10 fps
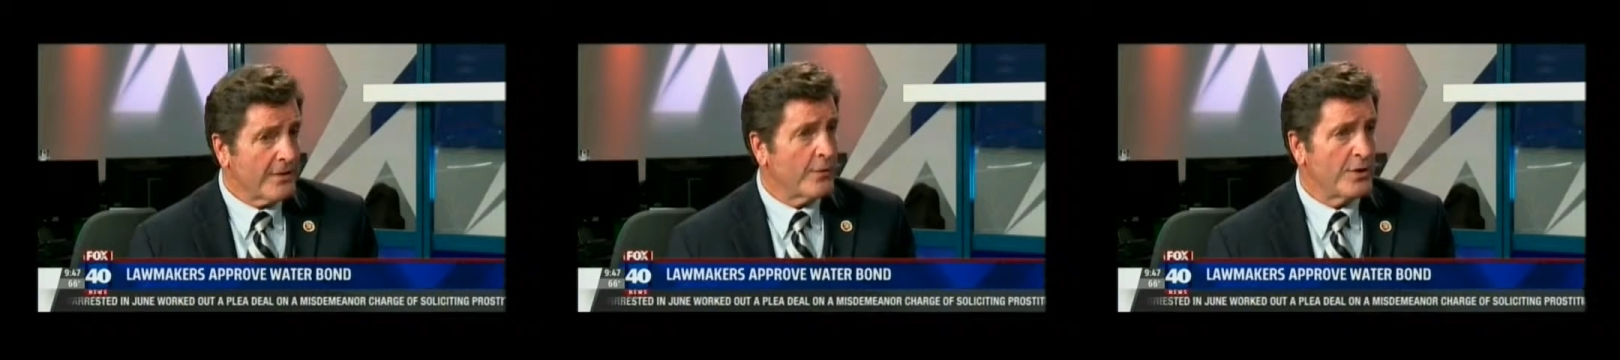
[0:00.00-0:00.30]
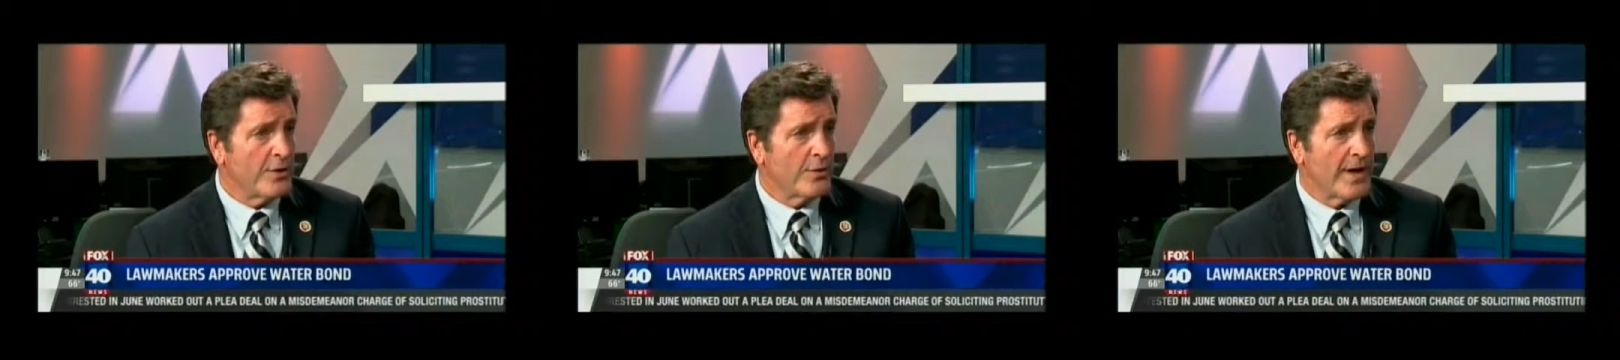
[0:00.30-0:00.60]
And if
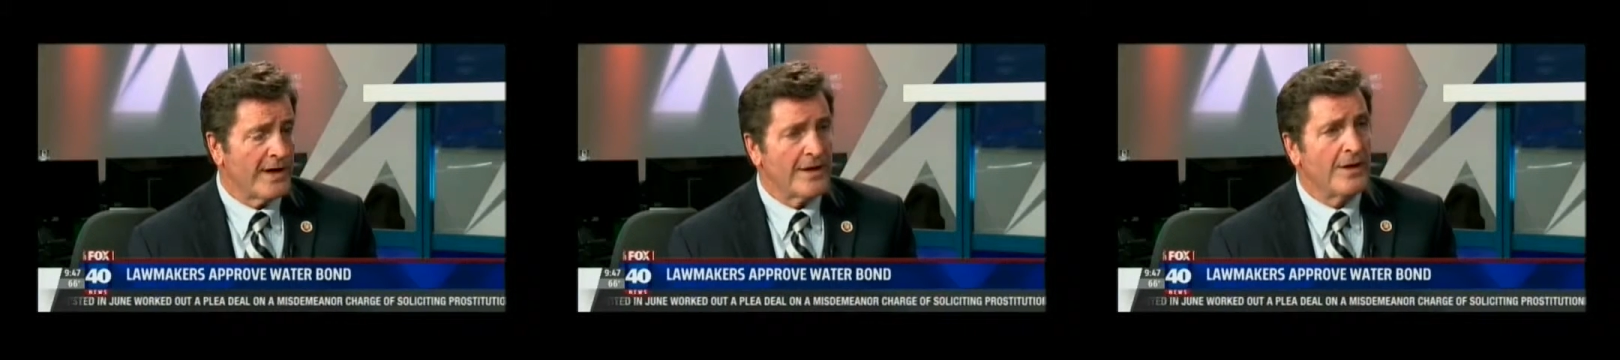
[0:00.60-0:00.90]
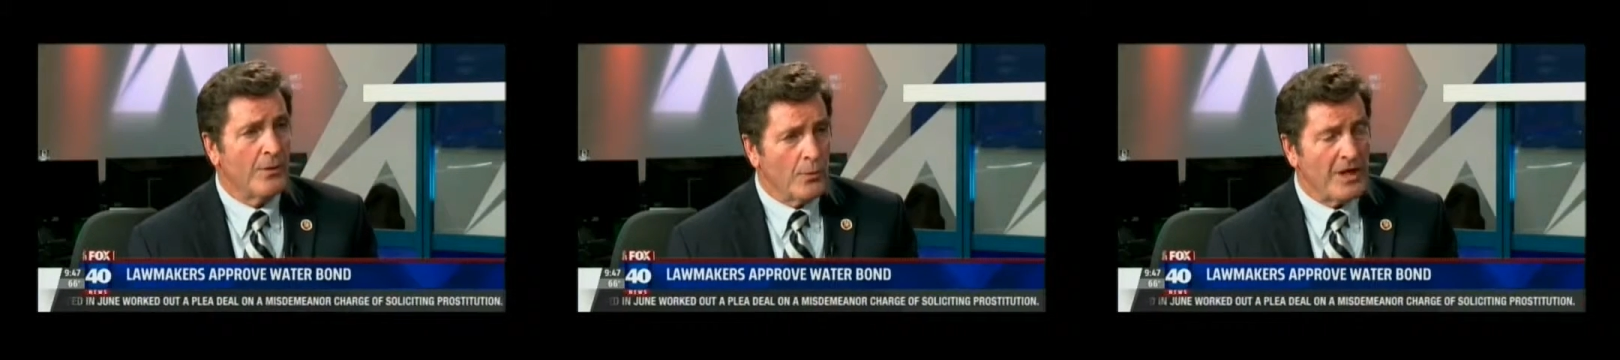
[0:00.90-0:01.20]
we do that,
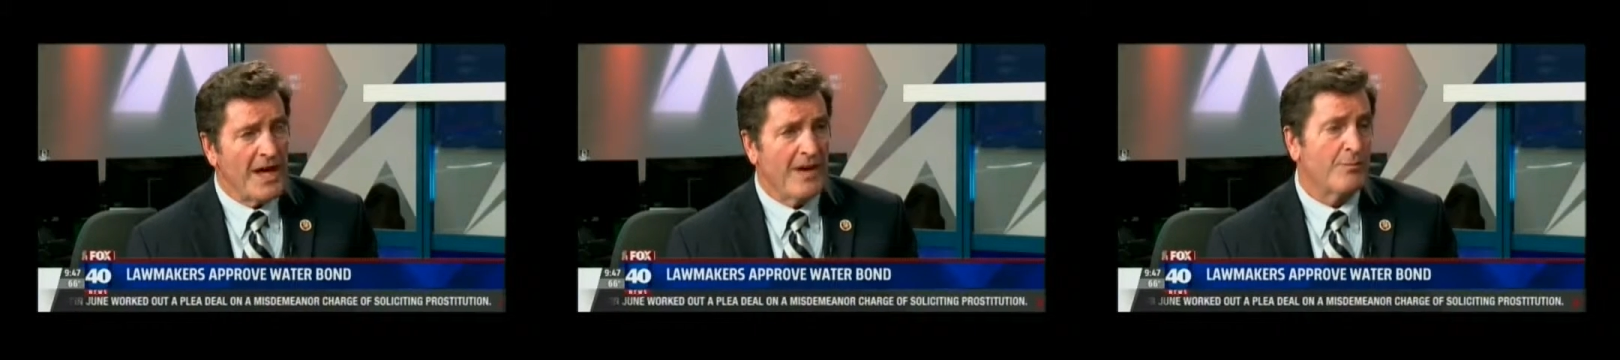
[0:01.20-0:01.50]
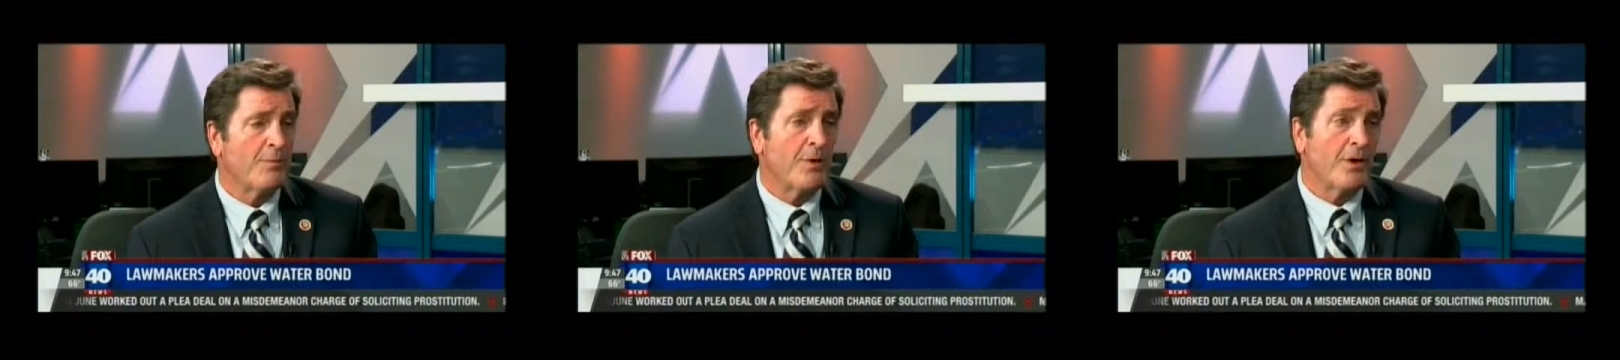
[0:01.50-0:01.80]
we
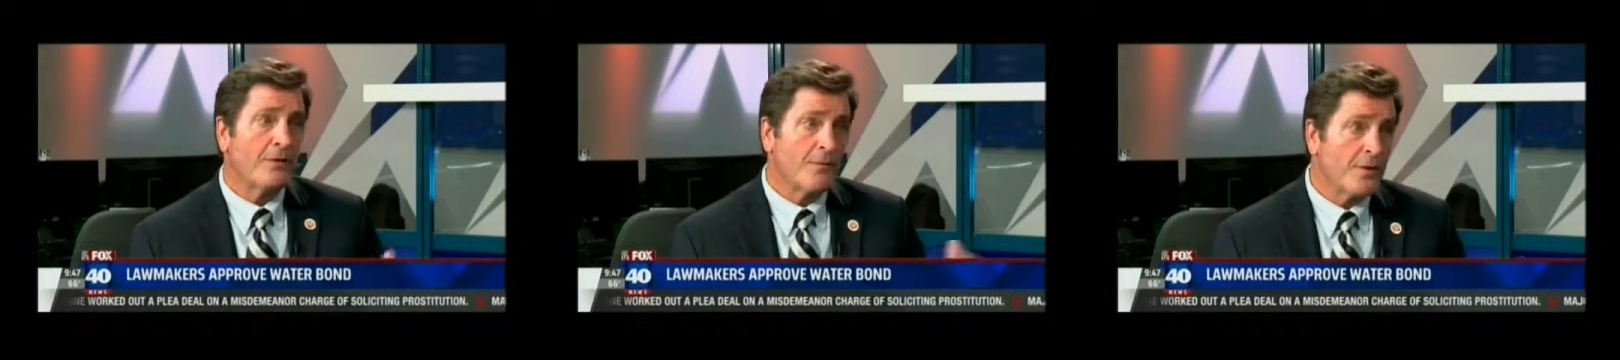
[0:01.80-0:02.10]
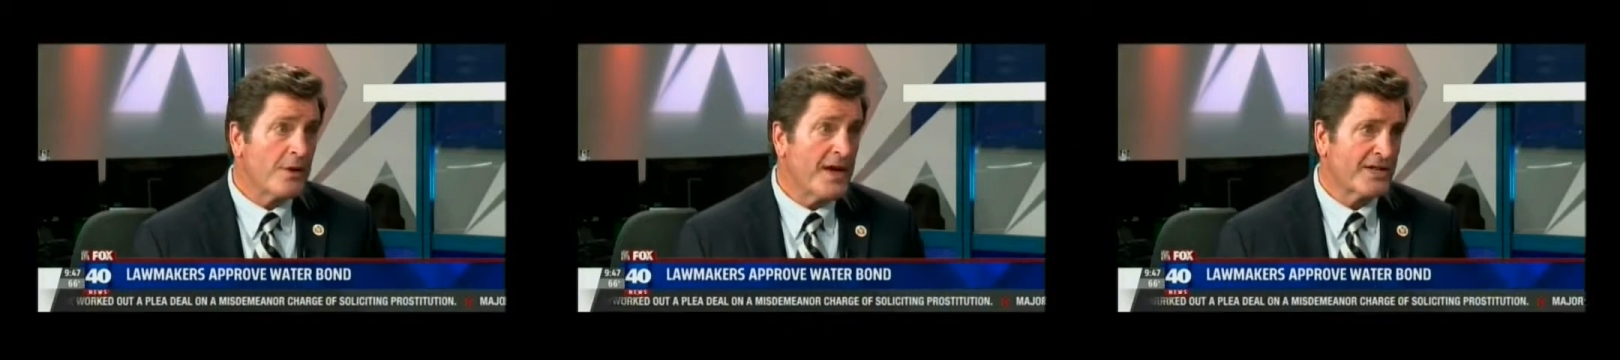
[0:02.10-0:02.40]
can prepare
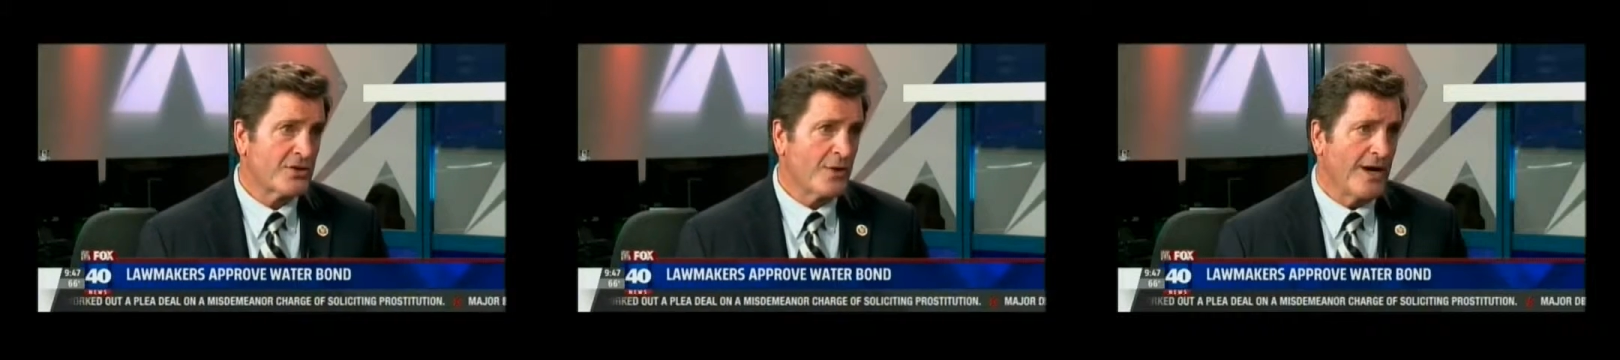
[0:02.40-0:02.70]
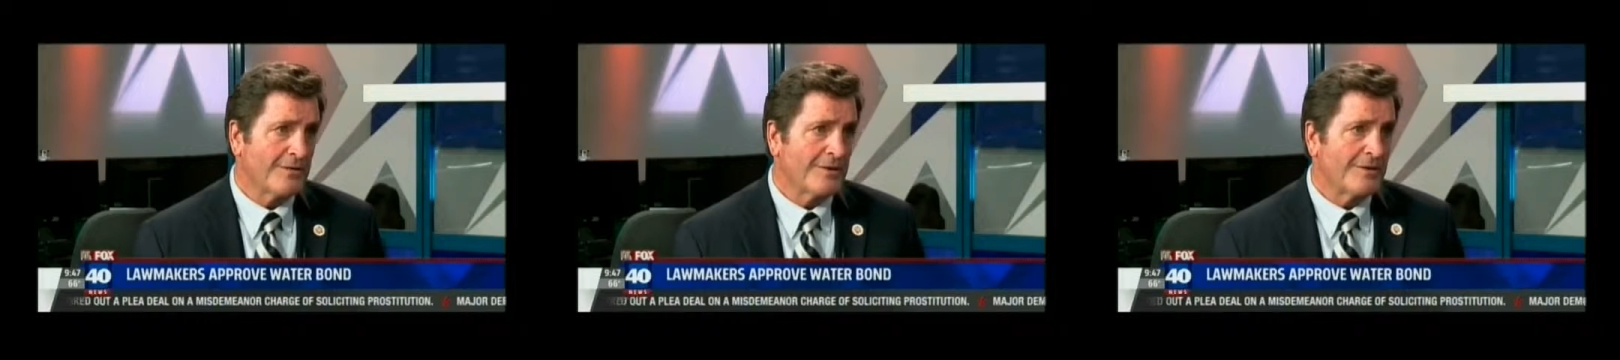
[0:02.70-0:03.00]
for the next
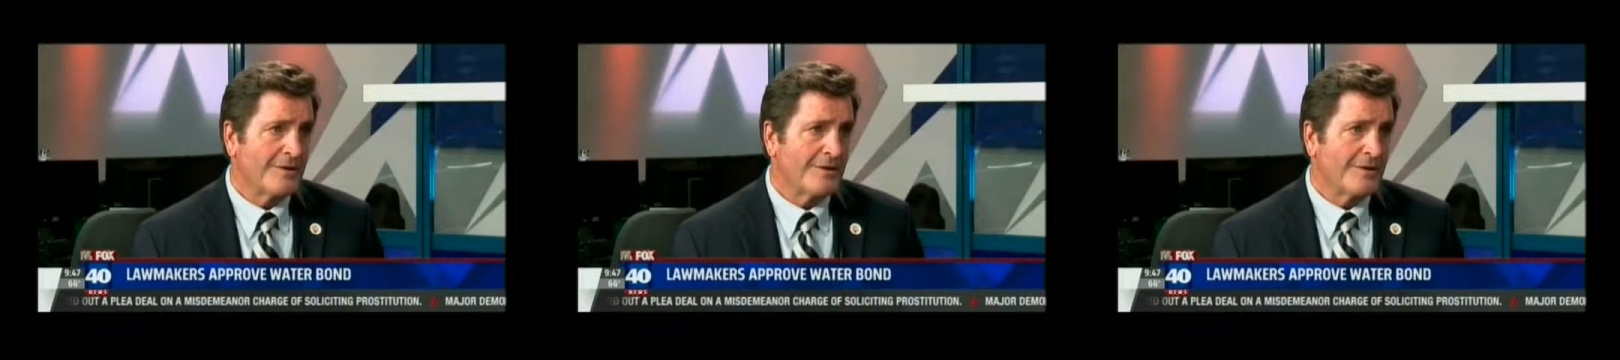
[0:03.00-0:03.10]
drought.